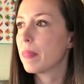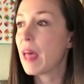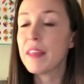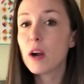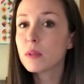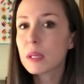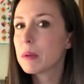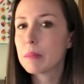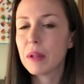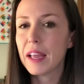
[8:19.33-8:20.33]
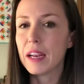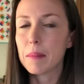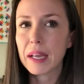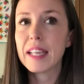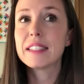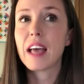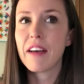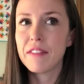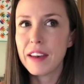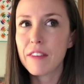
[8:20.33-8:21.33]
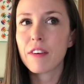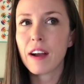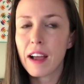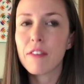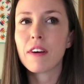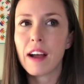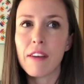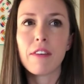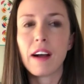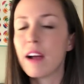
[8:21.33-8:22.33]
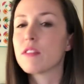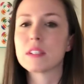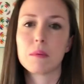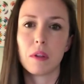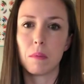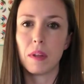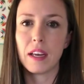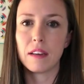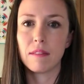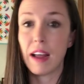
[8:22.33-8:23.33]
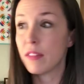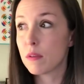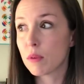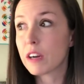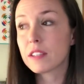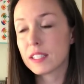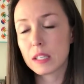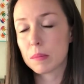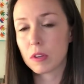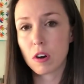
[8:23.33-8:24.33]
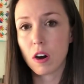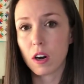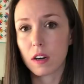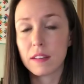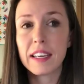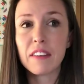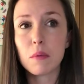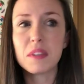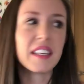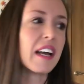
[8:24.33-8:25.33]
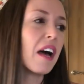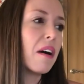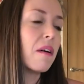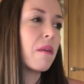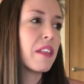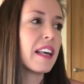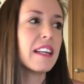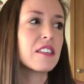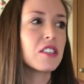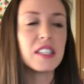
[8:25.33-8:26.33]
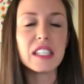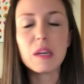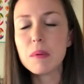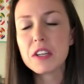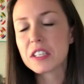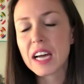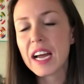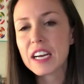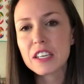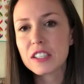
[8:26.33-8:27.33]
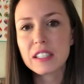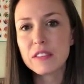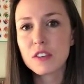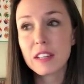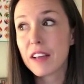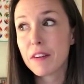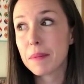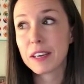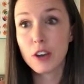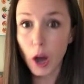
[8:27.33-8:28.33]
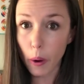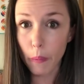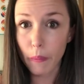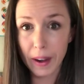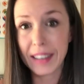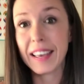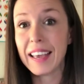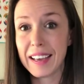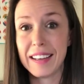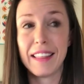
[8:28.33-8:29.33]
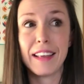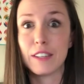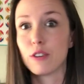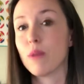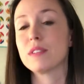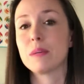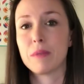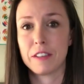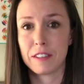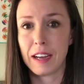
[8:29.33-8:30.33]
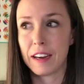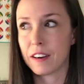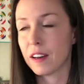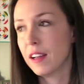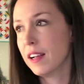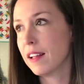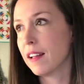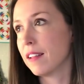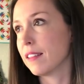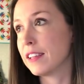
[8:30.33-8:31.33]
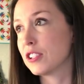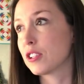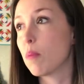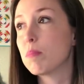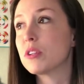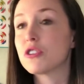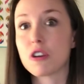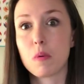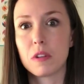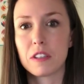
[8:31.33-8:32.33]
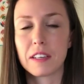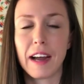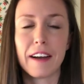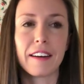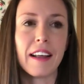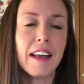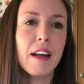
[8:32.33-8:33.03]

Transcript: And they don't sleep on the plane. My kids have never, ever, ever, ever slept on the plane. And they rarely sleep in the car. Like everyone's like, oh, the kids will just sleep when they're tired. Just live your life. I'm like, no, I can't. They don't sleep when they're tired. They just go berserk when they're tired.